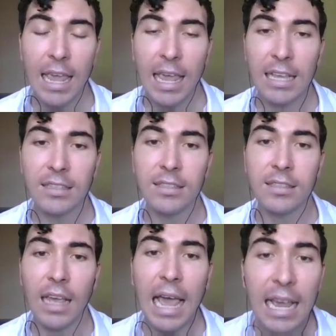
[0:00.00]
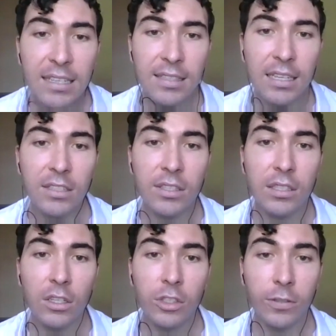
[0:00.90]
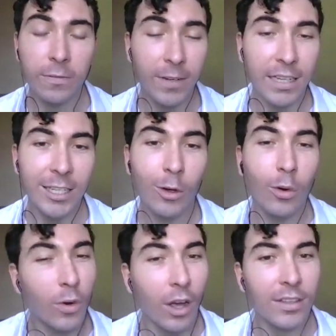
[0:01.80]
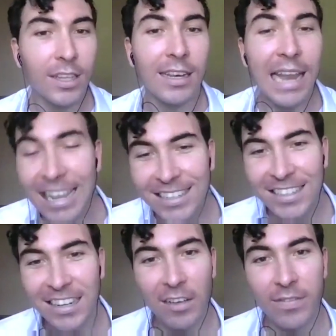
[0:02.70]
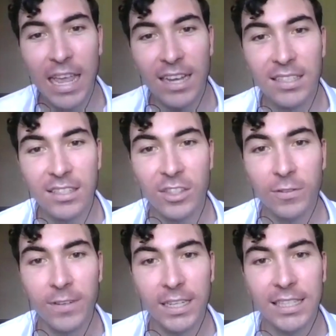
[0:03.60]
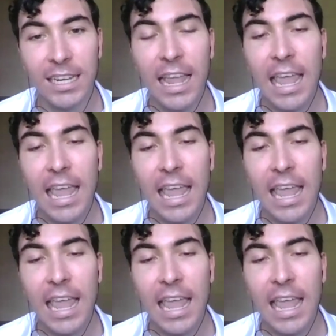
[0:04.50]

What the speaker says: is access to funding, or rather lack of access to funding